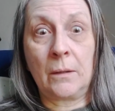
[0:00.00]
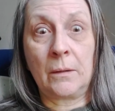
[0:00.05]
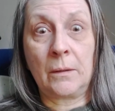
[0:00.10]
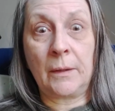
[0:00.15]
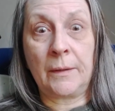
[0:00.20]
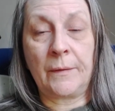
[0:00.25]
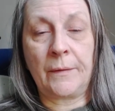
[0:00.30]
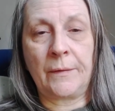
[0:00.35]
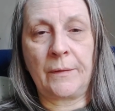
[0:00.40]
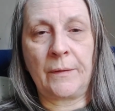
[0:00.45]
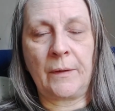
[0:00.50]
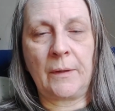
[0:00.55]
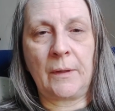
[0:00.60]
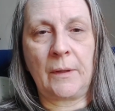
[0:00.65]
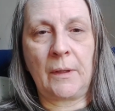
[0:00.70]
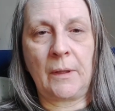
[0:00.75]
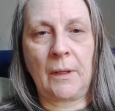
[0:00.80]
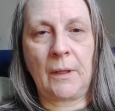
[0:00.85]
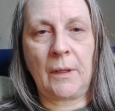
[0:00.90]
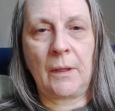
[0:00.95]
Let's
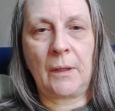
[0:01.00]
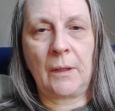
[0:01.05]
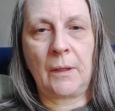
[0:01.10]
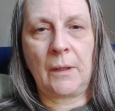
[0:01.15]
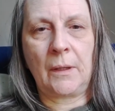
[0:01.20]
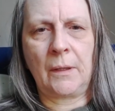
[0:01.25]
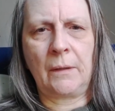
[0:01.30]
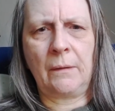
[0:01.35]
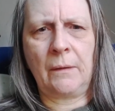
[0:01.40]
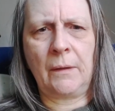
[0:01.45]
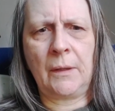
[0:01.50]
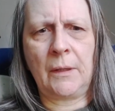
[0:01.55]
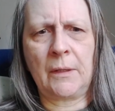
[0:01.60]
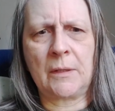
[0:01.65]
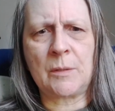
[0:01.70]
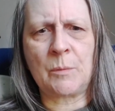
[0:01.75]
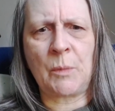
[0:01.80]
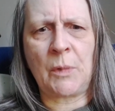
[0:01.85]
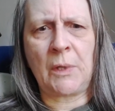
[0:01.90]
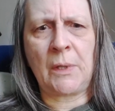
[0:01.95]
see. I think
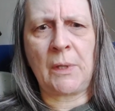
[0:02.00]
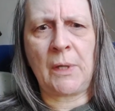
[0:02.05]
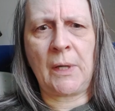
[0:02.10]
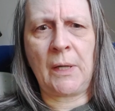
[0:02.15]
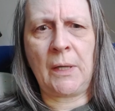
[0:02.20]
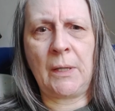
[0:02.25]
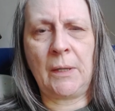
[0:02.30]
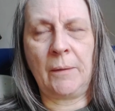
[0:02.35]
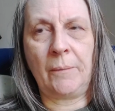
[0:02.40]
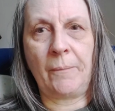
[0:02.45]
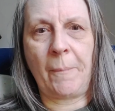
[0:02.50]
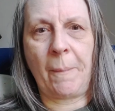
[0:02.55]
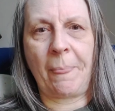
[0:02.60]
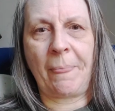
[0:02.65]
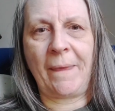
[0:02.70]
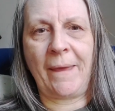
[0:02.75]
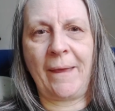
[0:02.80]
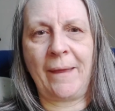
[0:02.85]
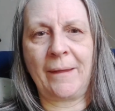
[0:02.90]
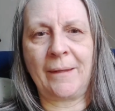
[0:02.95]
it's Monday,
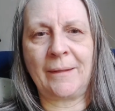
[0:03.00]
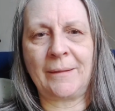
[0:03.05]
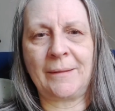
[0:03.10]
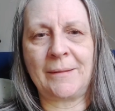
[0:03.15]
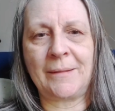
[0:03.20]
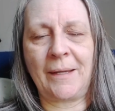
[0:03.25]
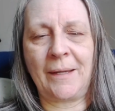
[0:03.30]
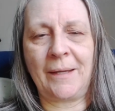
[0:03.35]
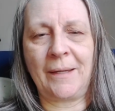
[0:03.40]
and